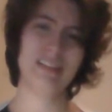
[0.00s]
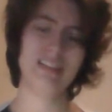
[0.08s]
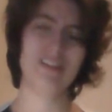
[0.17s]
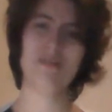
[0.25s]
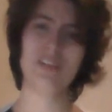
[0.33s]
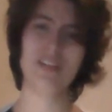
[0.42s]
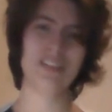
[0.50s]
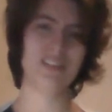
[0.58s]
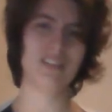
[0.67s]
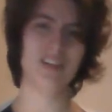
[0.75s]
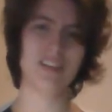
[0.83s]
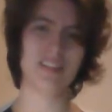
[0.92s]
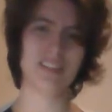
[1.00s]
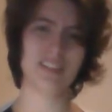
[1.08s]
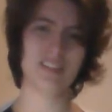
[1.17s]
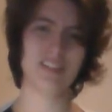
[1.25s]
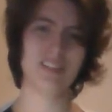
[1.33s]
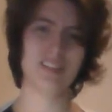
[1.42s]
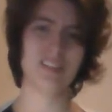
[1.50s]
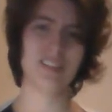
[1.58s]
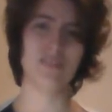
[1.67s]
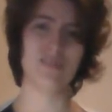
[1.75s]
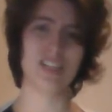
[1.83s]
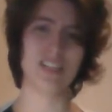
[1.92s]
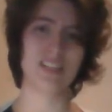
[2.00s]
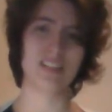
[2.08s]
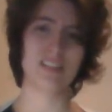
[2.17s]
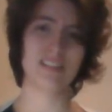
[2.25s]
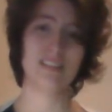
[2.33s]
Only as long as it's convenient.